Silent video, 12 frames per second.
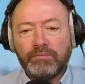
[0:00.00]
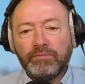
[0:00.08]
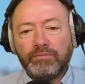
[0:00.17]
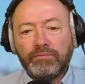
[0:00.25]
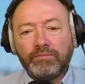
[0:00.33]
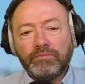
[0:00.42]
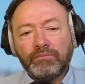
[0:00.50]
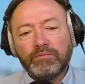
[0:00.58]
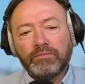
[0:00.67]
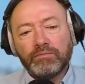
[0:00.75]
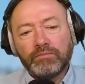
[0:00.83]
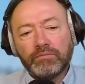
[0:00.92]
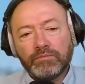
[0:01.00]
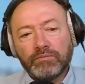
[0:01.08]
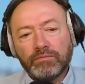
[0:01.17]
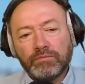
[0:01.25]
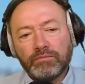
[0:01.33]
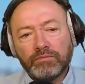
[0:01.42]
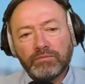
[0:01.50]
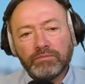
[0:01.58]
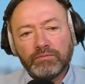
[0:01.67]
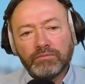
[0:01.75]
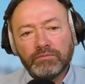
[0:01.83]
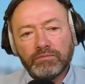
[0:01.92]

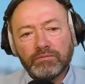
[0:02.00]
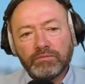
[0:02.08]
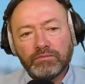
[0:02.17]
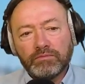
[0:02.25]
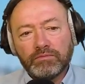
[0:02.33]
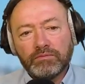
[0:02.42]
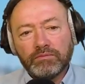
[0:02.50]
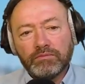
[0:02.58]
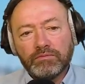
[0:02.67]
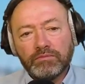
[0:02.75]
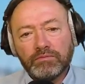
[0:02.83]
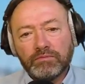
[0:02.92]
No words are spoken by the person on screen.